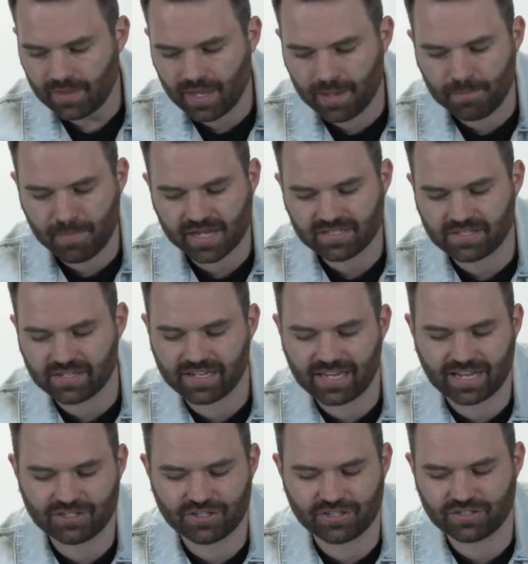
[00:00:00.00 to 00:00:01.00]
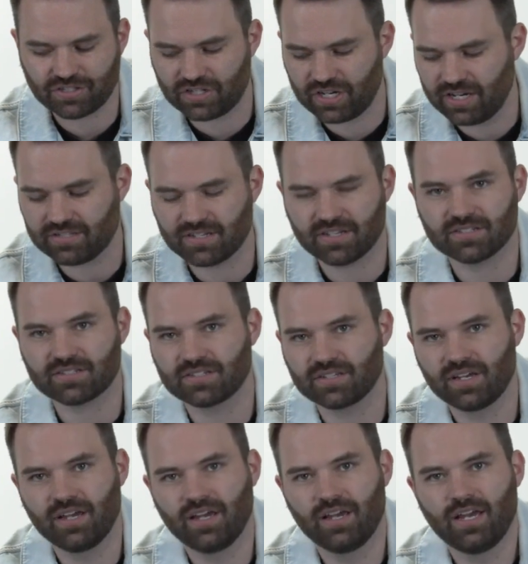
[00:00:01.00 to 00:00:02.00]
and messy. Catch this, Jesus
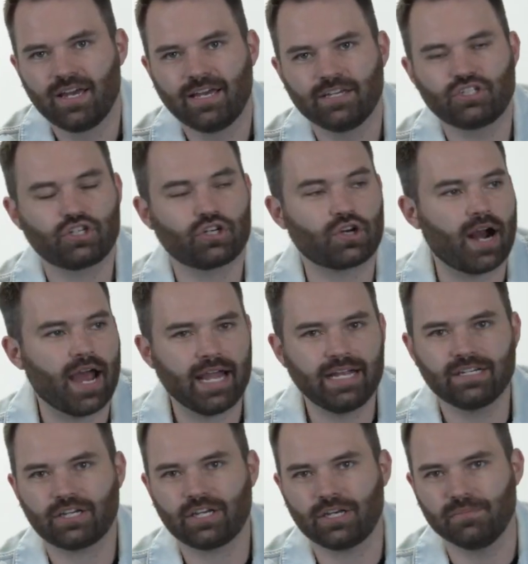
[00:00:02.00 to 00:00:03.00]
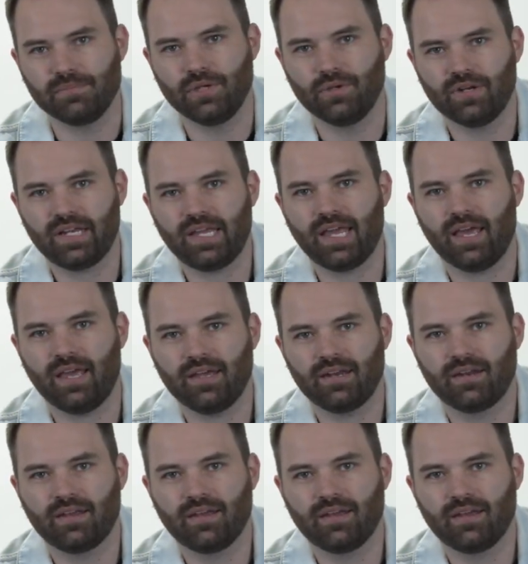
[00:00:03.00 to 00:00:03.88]
is trying to communicate